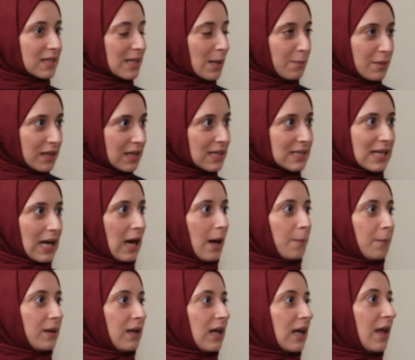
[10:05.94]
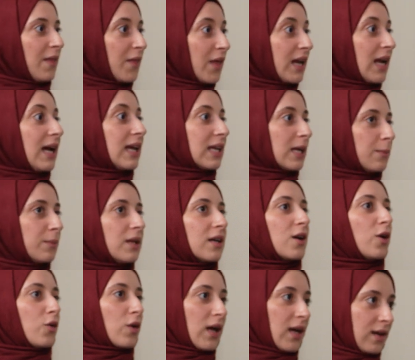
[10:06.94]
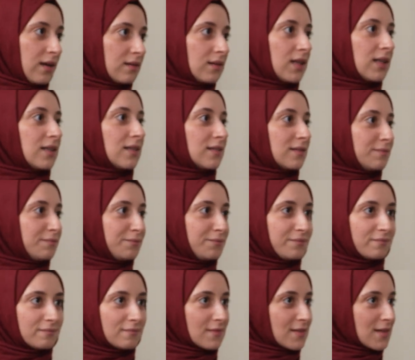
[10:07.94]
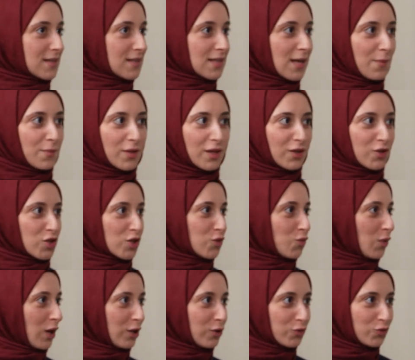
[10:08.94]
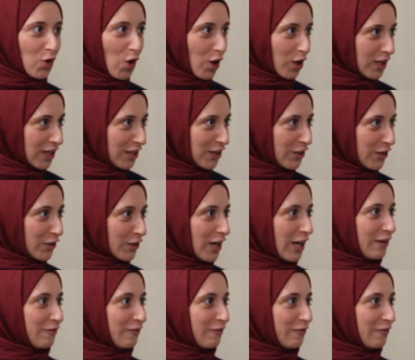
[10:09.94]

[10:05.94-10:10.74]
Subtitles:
something is happening, and then I can be like, okay, like something just went wrong here.